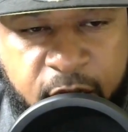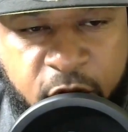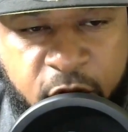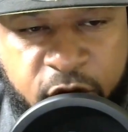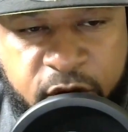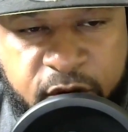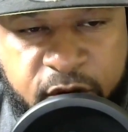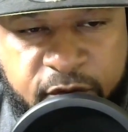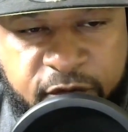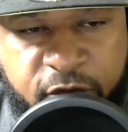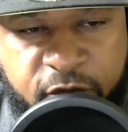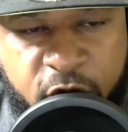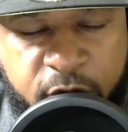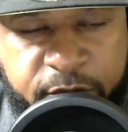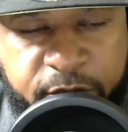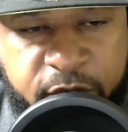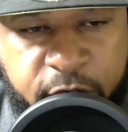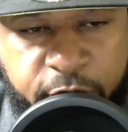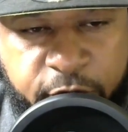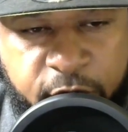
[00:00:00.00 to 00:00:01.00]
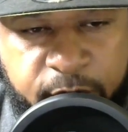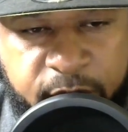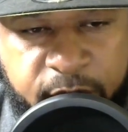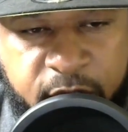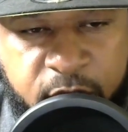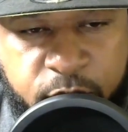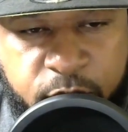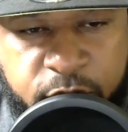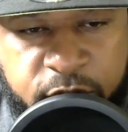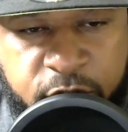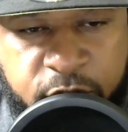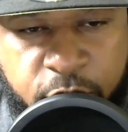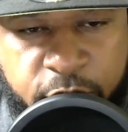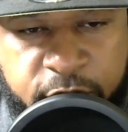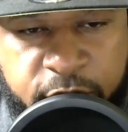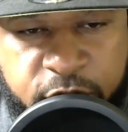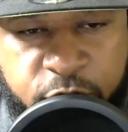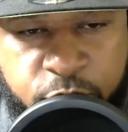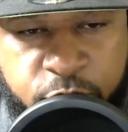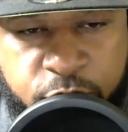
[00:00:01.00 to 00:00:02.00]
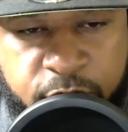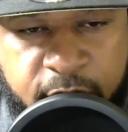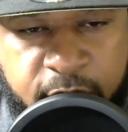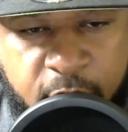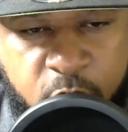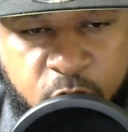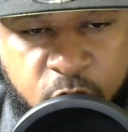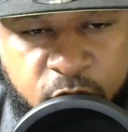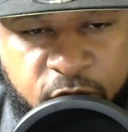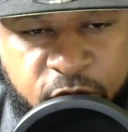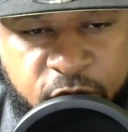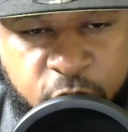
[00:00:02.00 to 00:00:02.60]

Under the former agreement, he was going to count